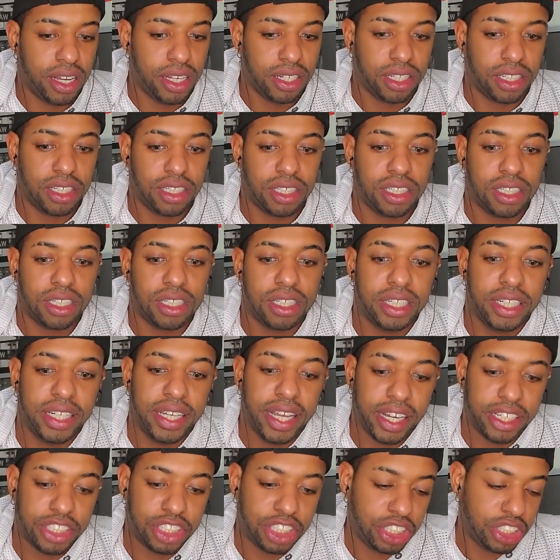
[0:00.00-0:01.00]
and
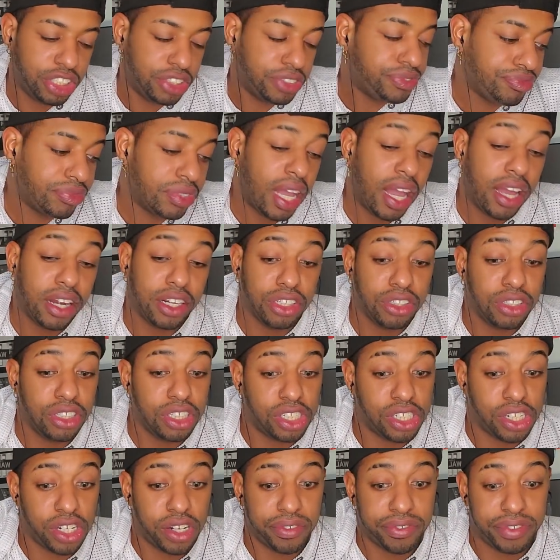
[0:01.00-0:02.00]
get you, and you
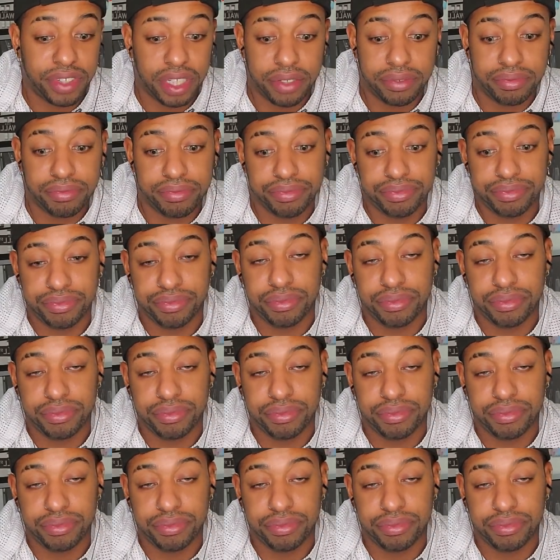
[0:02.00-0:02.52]
deserve it.